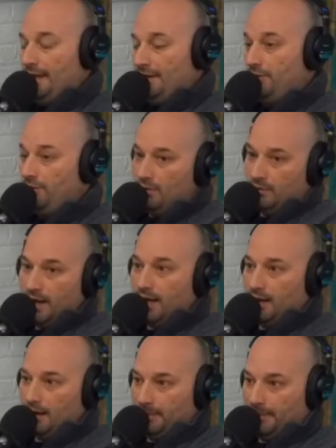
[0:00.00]
And they do
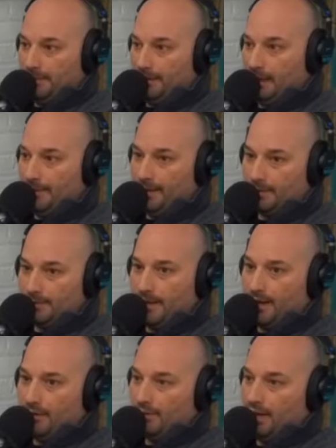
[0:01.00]
great. I mean, the emails
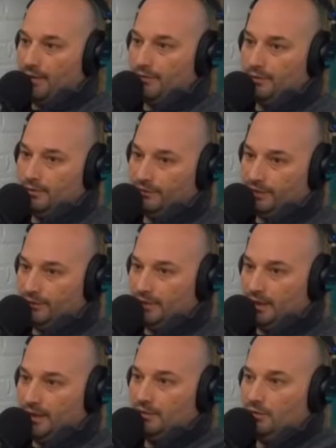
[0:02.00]
make whatever,
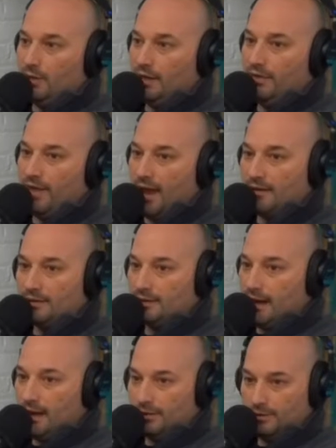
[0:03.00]
fifteen, twenty
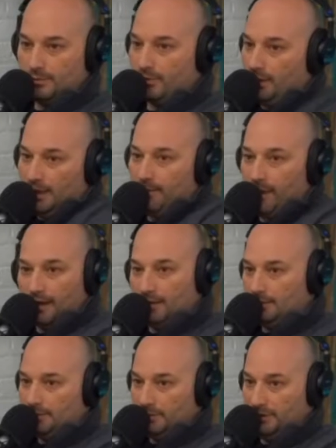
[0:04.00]
thousand dollars per
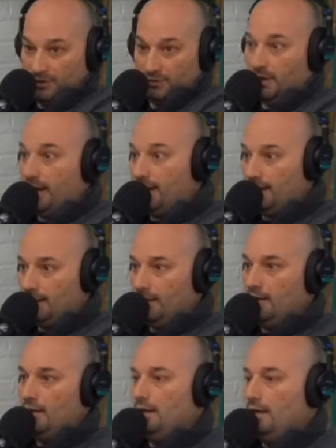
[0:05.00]
email, which is great
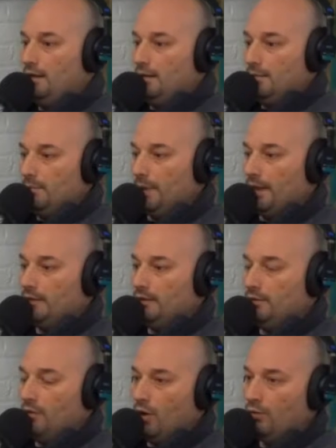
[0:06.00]

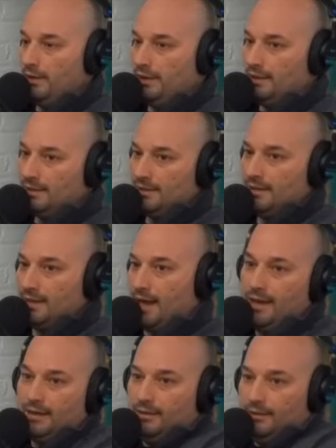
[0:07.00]
but you only can
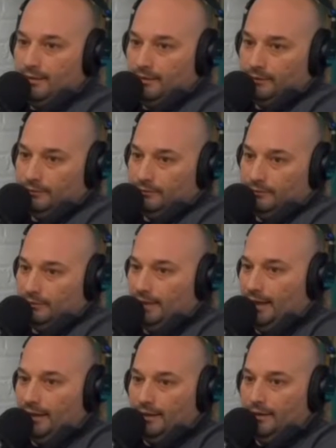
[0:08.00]
send
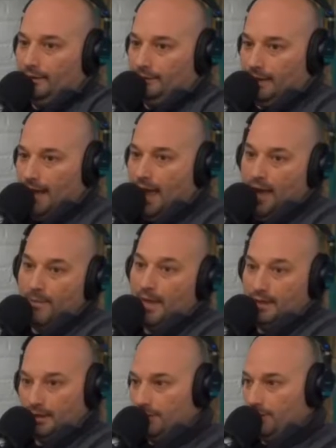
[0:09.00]
like how
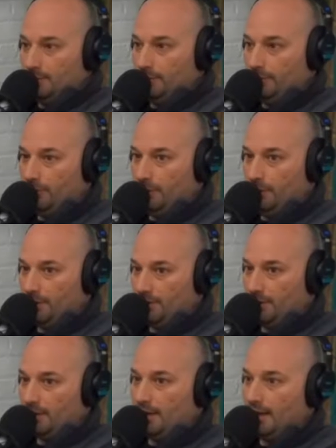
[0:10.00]
many of those before
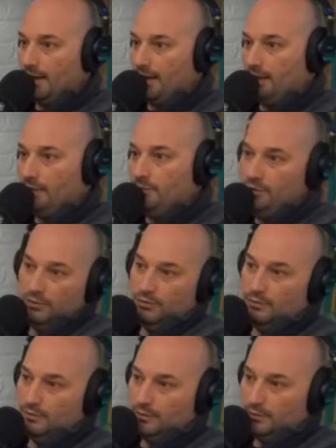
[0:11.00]
people start getting
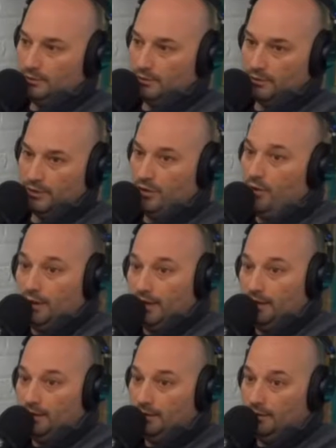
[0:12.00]
immune or right.
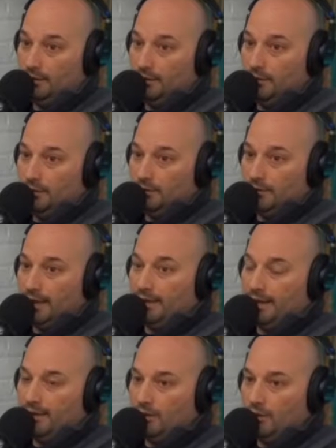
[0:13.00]
annoyed, mm-hmm.
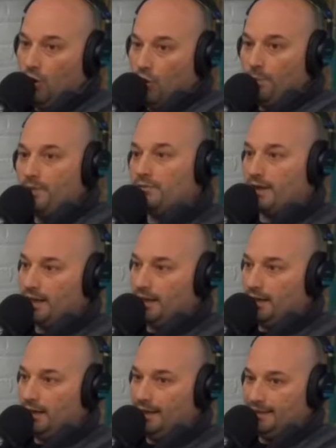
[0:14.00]
right? Like their open
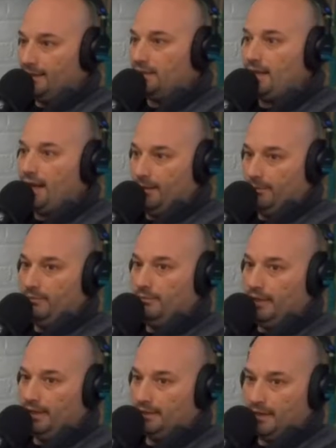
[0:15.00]
rate is the
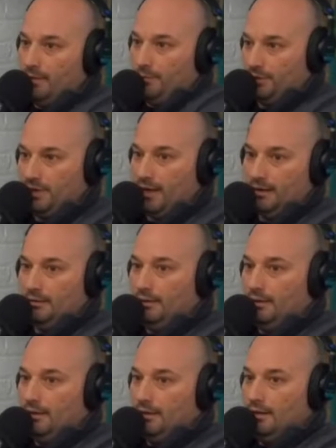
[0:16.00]
same. It's 10%.
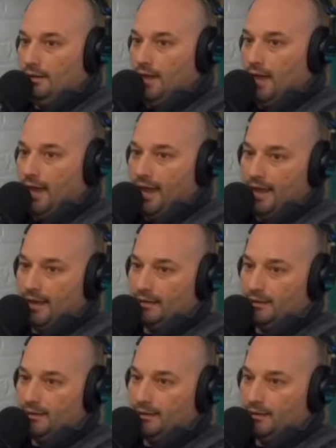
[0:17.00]

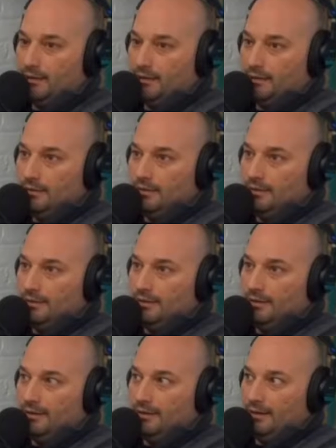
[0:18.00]
And
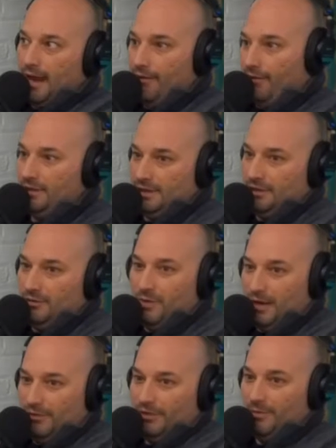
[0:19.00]
every
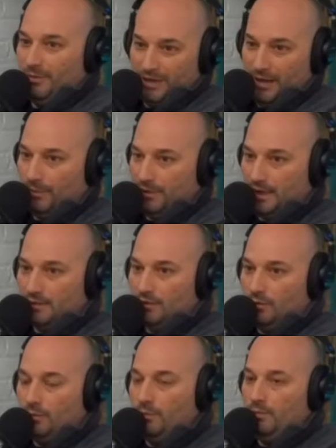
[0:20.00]
single one of them are 10%.
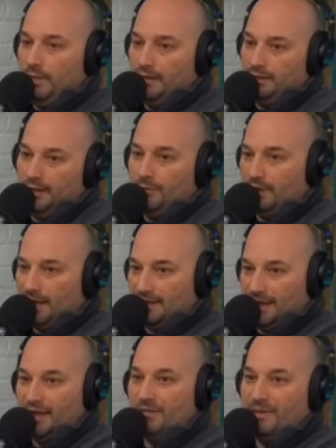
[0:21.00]
So basically what
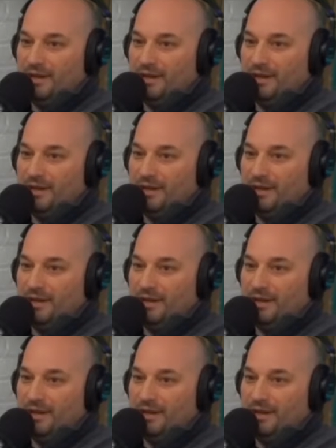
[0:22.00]
that's